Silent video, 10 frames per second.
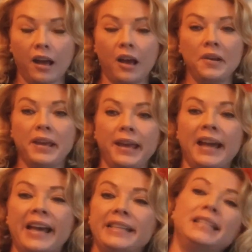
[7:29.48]
Okay
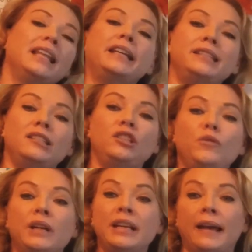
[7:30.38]
guys, let's
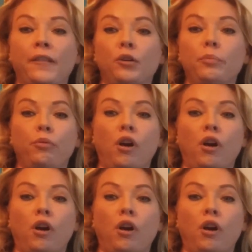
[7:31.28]
do another